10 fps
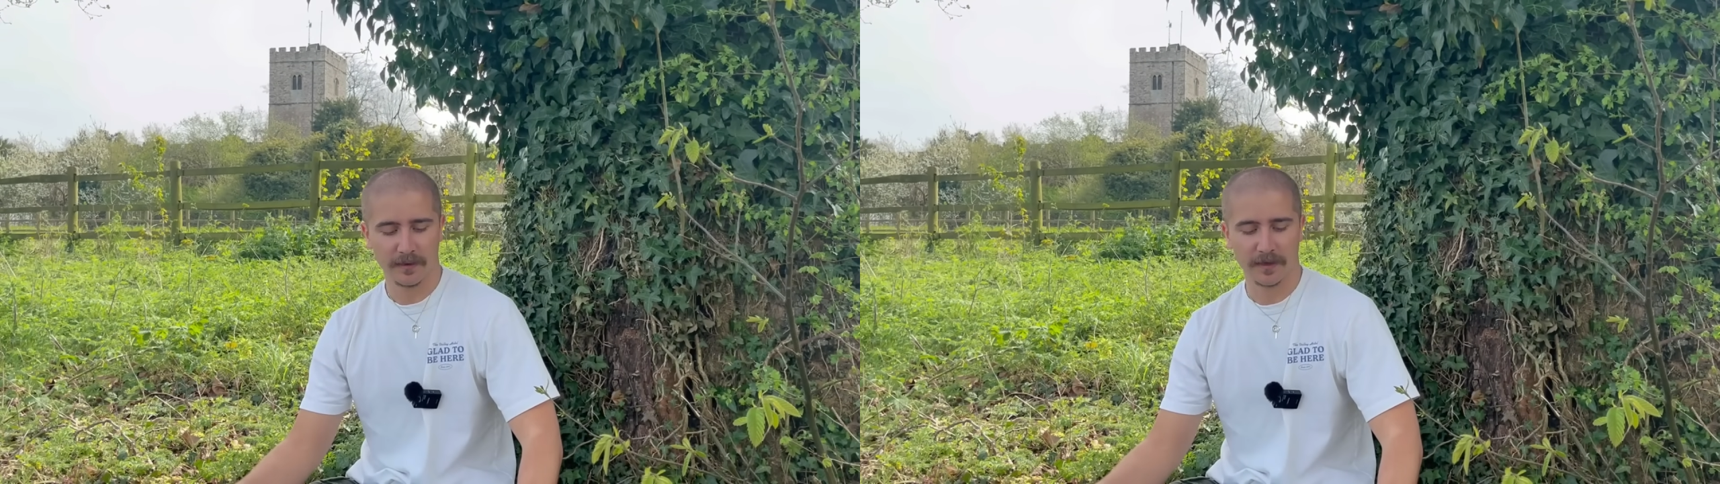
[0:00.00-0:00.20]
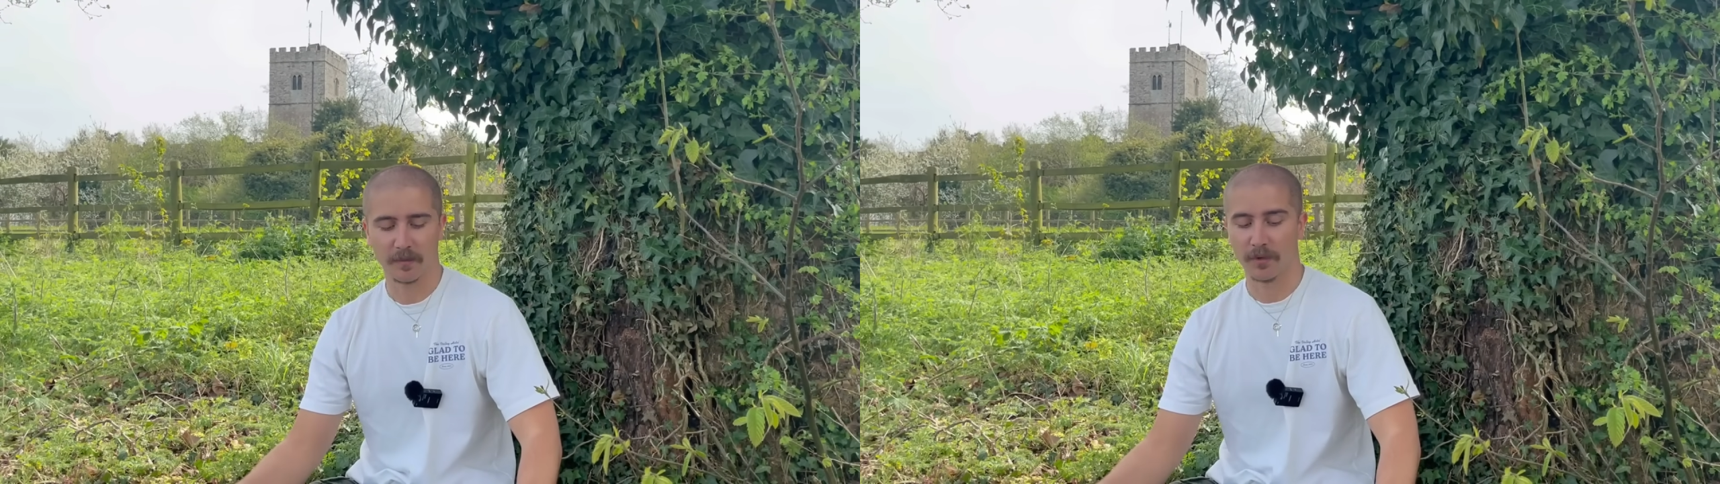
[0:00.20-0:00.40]

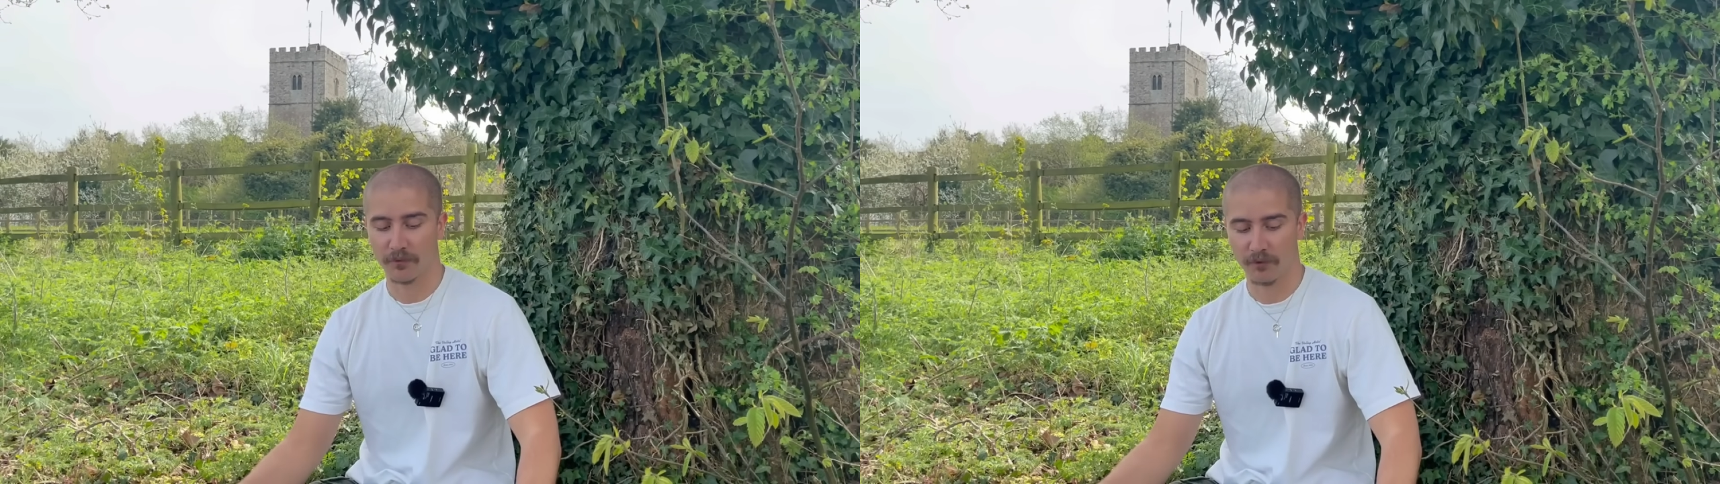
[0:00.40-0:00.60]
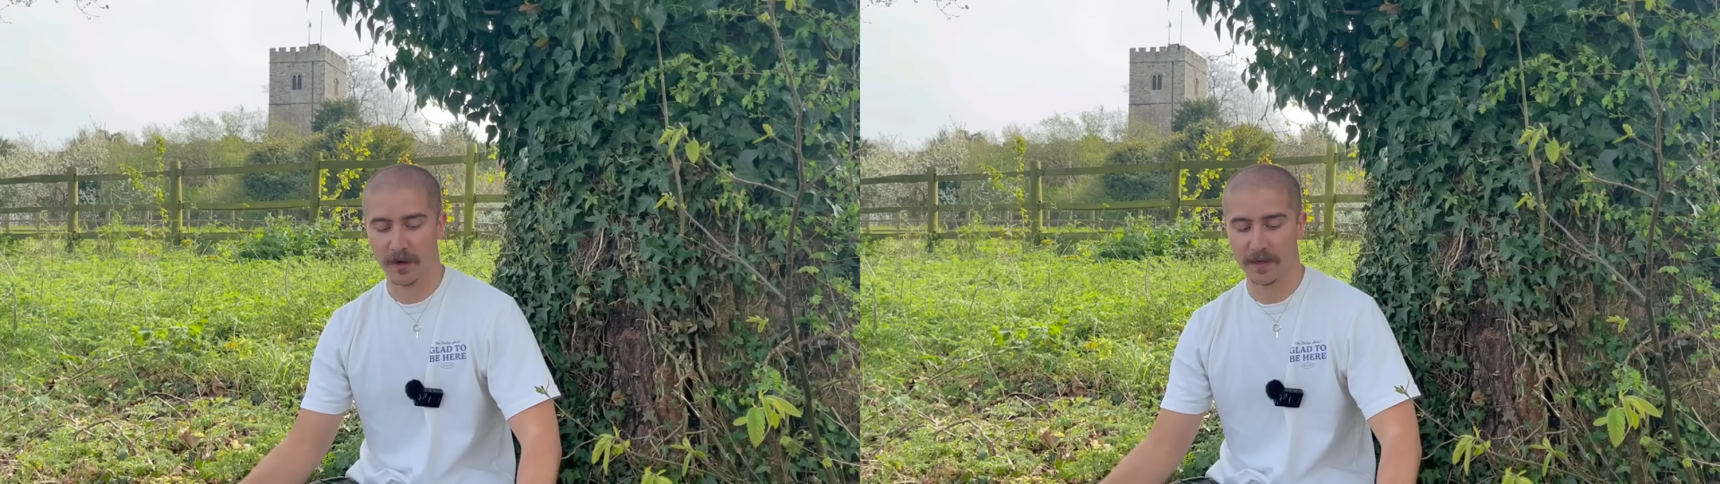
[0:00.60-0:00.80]
And number
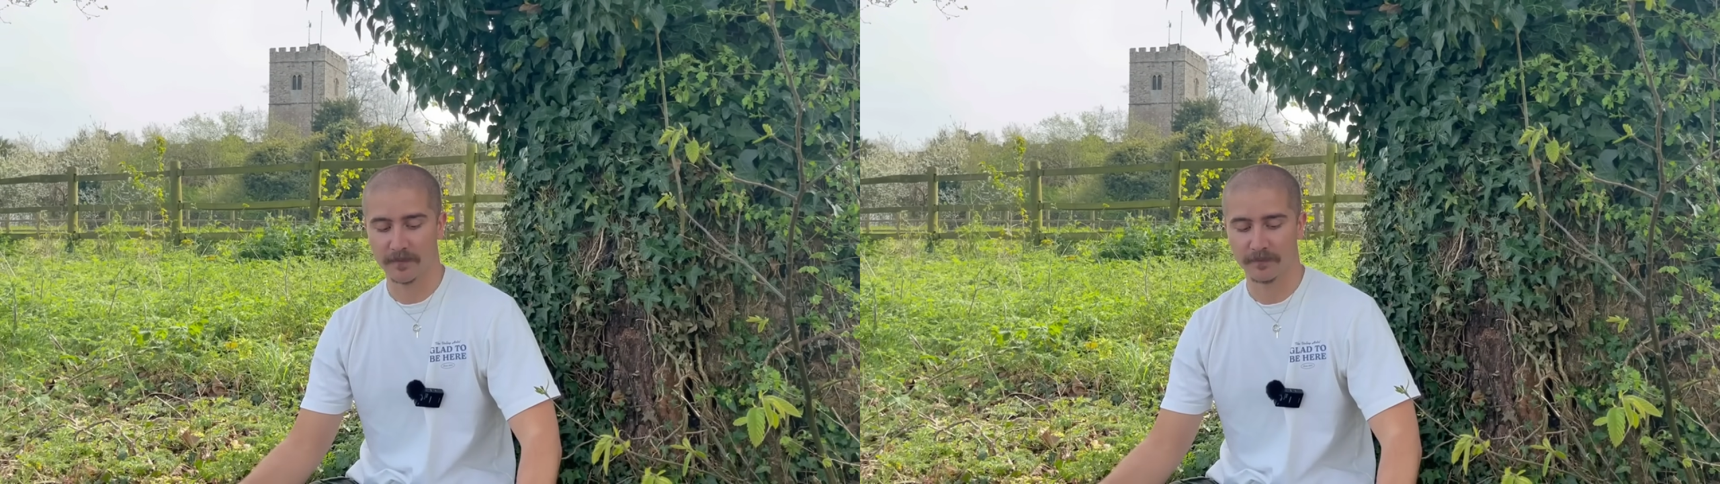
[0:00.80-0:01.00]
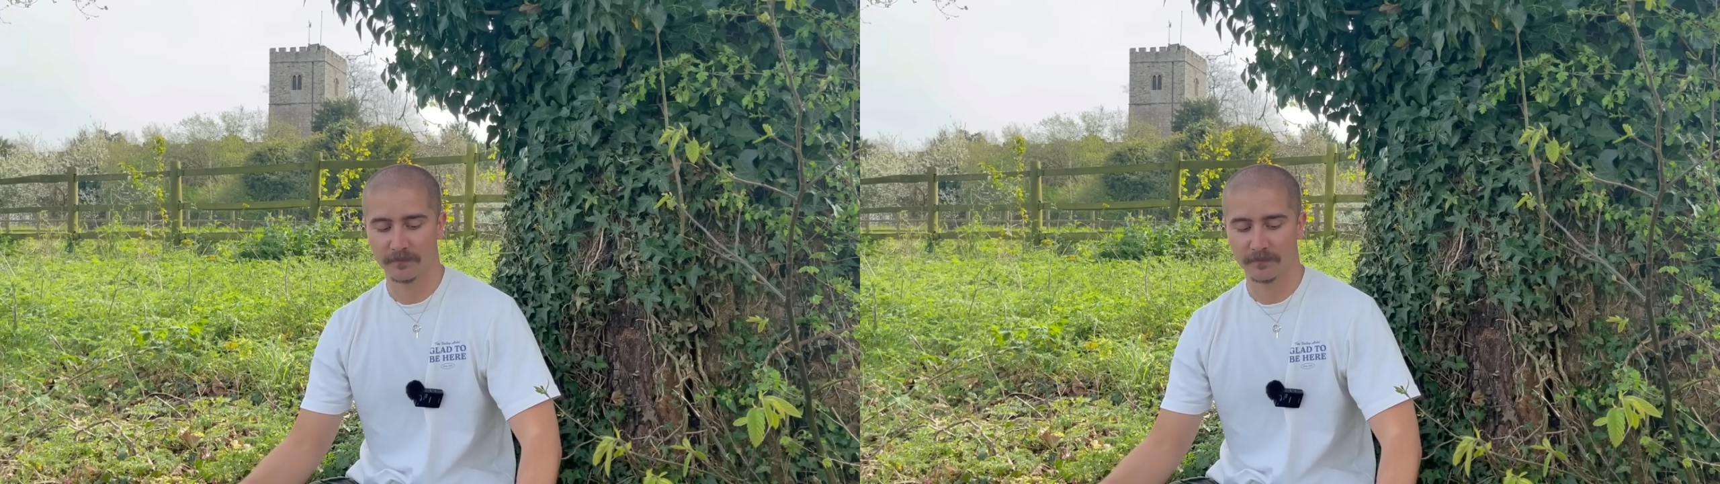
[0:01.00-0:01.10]
three,